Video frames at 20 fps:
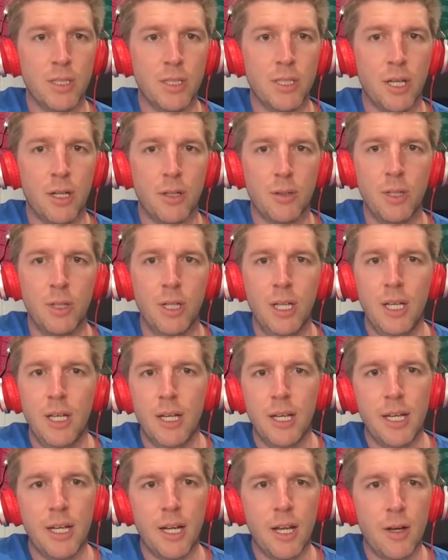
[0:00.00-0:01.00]
So,
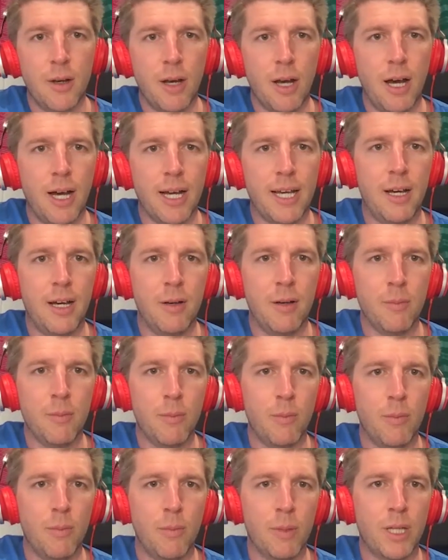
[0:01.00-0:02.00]
you know,
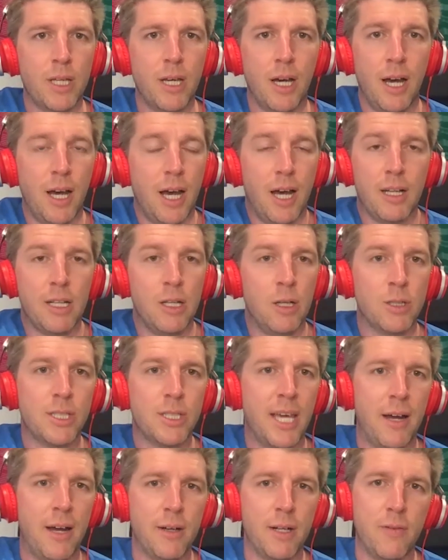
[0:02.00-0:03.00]
I lost
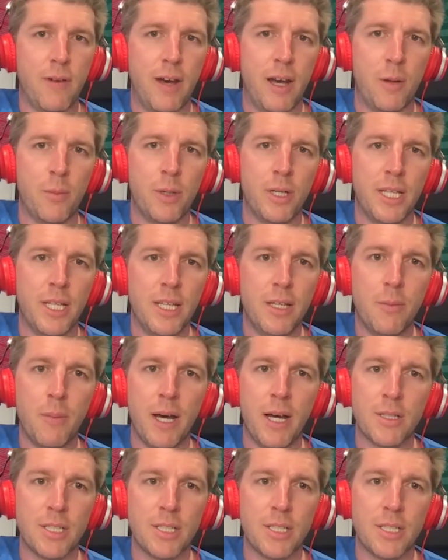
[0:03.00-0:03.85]
count of how many emails,